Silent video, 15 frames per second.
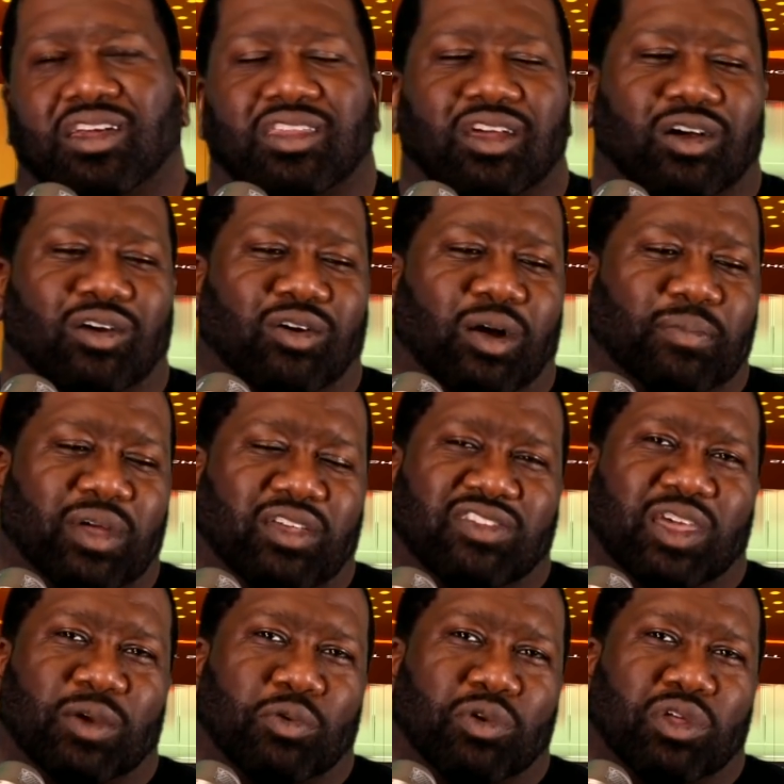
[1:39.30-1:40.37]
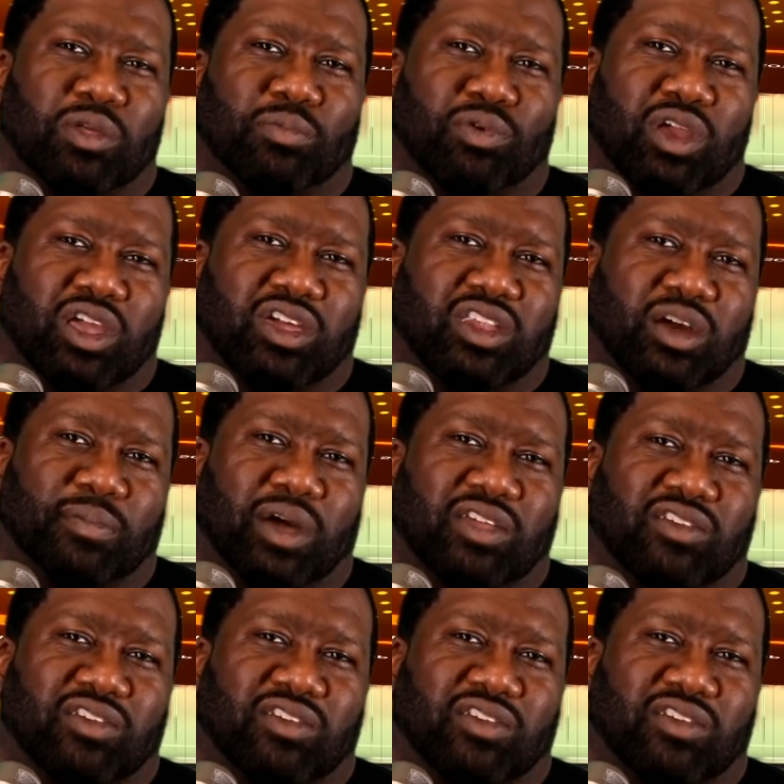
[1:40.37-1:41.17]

You know, I'm not saying we're really breaking up.